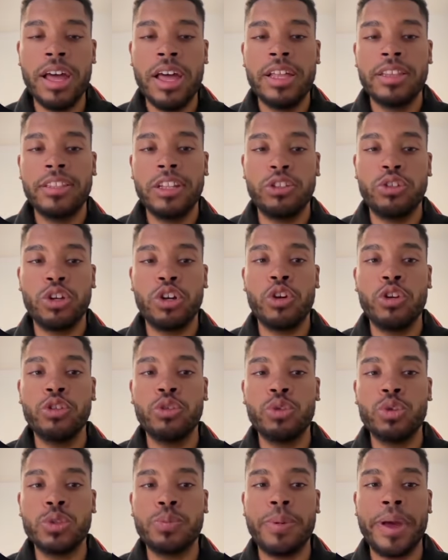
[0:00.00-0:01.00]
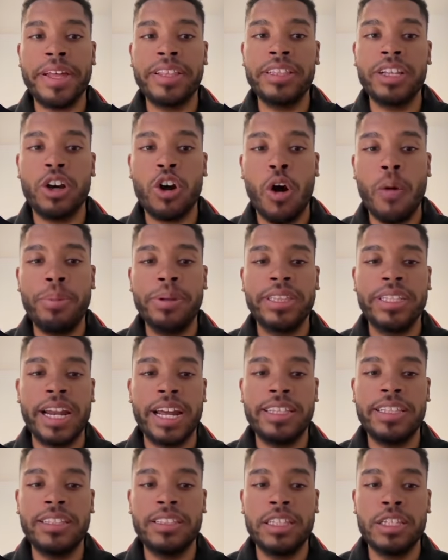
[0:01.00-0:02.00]
that you're going to spend copy
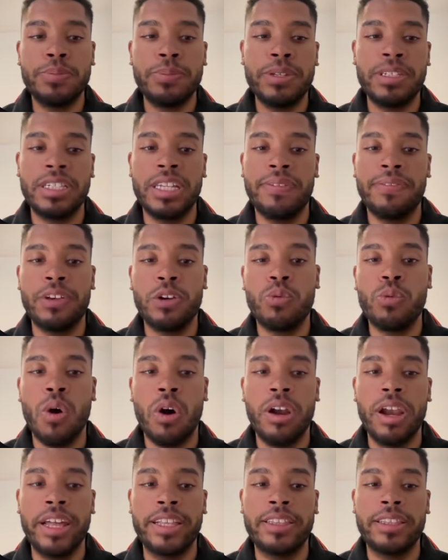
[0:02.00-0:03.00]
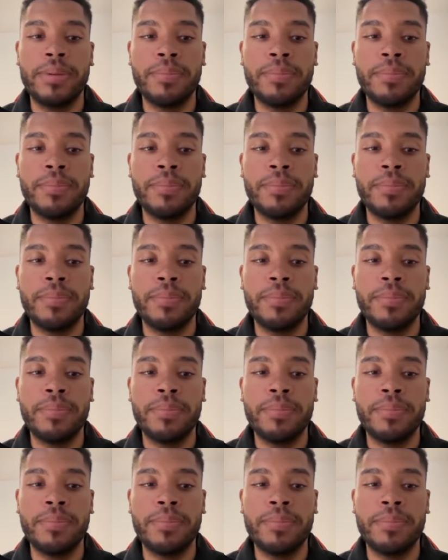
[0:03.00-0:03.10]
trading this specific wallet.